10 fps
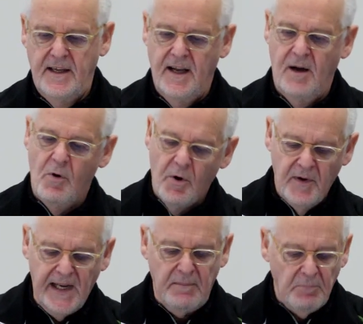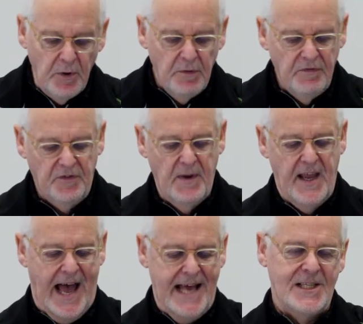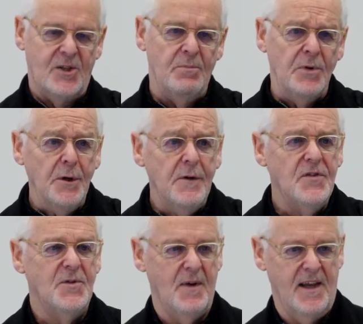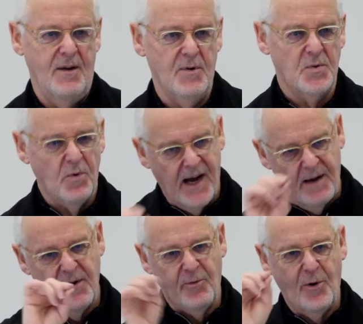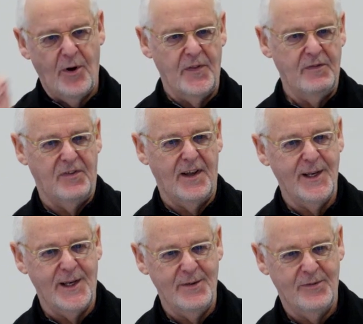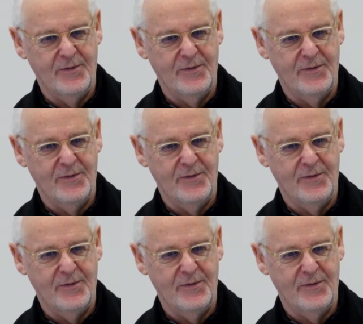And what really moved me and moves me was what Abby wrote on the flyleaf.